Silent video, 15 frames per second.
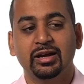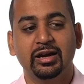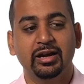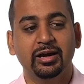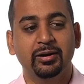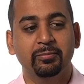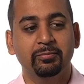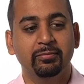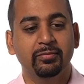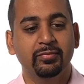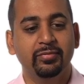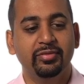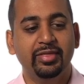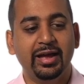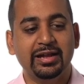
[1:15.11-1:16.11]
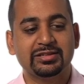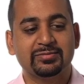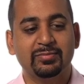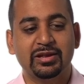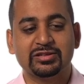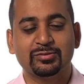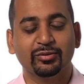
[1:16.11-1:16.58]
Um,
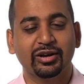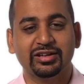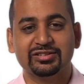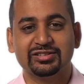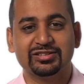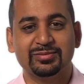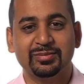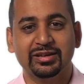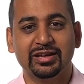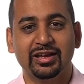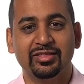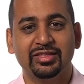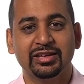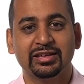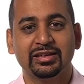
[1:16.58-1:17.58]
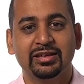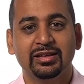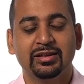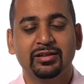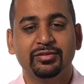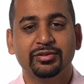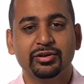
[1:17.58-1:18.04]
that's mesmerizing to me. I think
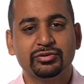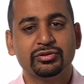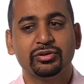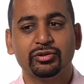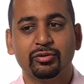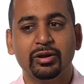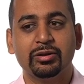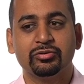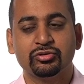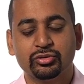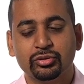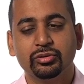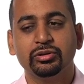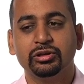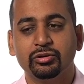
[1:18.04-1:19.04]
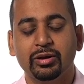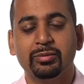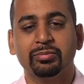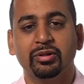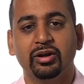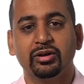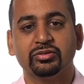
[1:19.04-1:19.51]
those are the great, truly
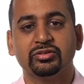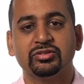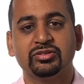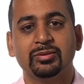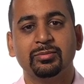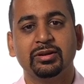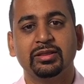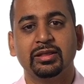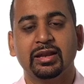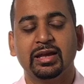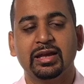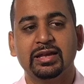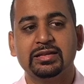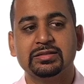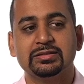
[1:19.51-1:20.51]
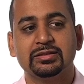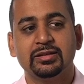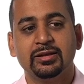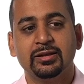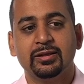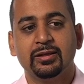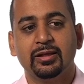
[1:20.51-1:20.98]
great blogs of somebody that has
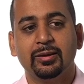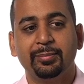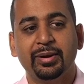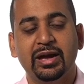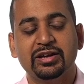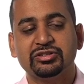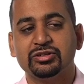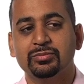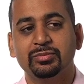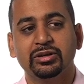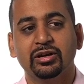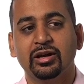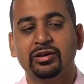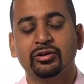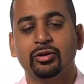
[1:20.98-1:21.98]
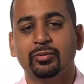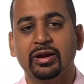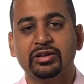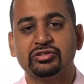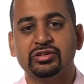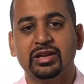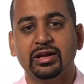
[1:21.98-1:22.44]
a passion beyond all
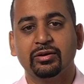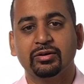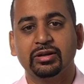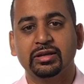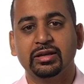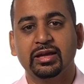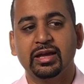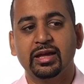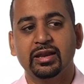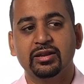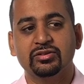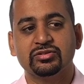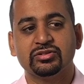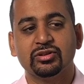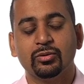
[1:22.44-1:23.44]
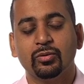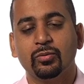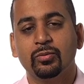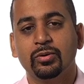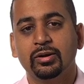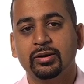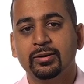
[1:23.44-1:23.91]
rationality and is so